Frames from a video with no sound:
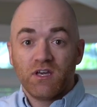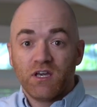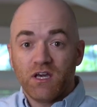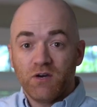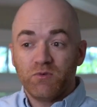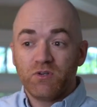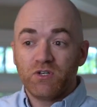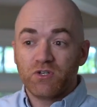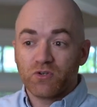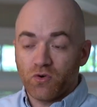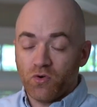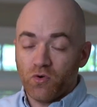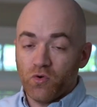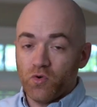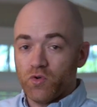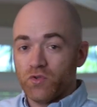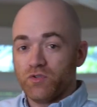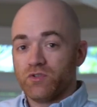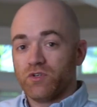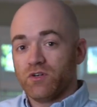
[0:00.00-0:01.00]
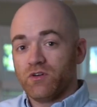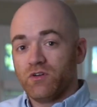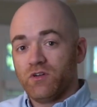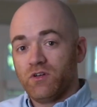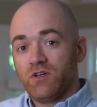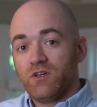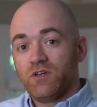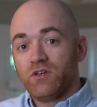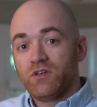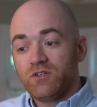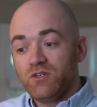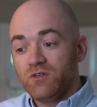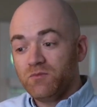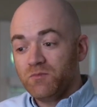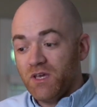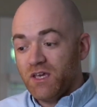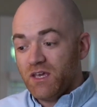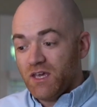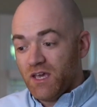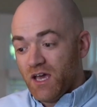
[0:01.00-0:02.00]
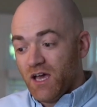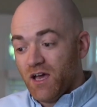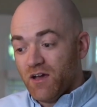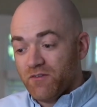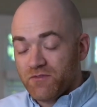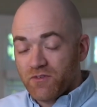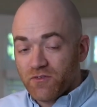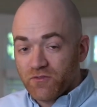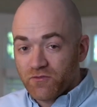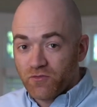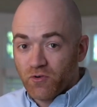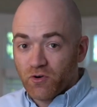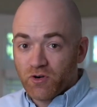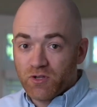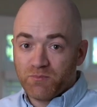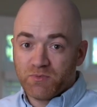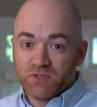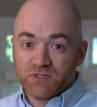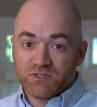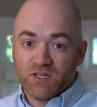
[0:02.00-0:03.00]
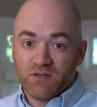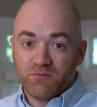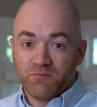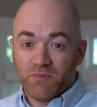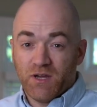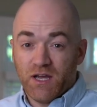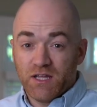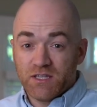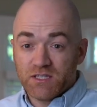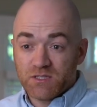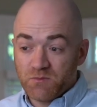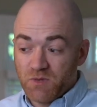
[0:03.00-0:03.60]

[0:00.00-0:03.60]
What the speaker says: And when you're older, you may have 40% bonds,